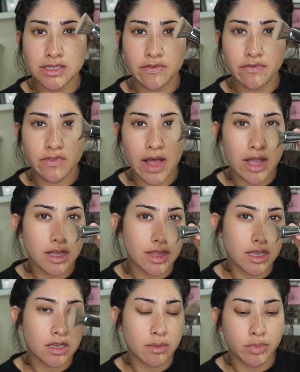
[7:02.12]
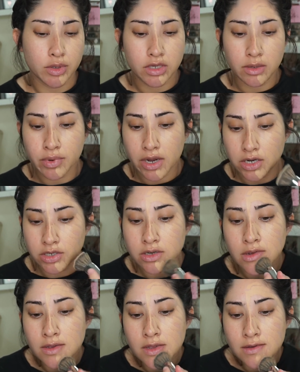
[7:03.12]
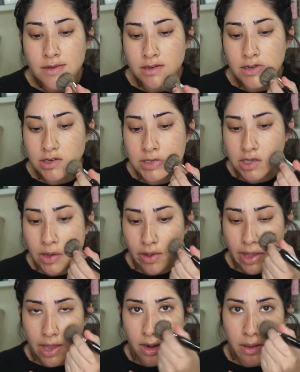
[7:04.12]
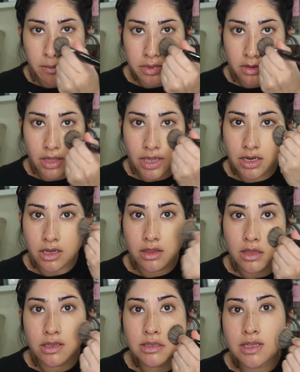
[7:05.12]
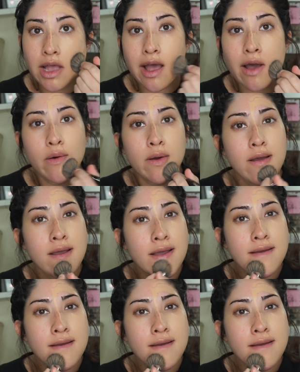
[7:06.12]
flat like kabuki brush to just go ahead and blend this out.